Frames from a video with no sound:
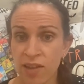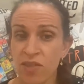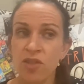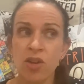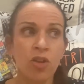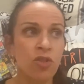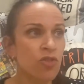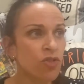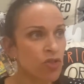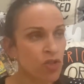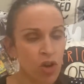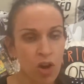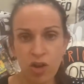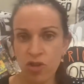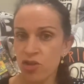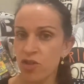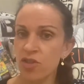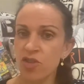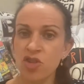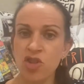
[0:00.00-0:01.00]
So
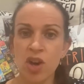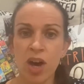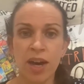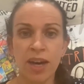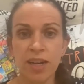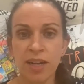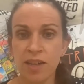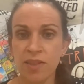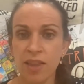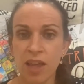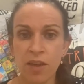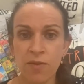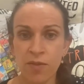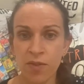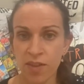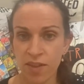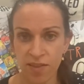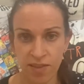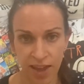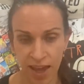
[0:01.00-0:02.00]
don't just chuck it in there
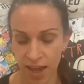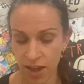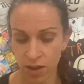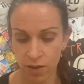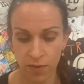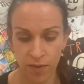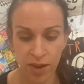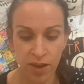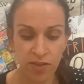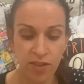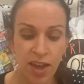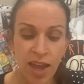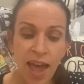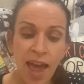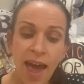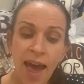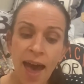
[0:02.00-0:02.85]
for the sake of it.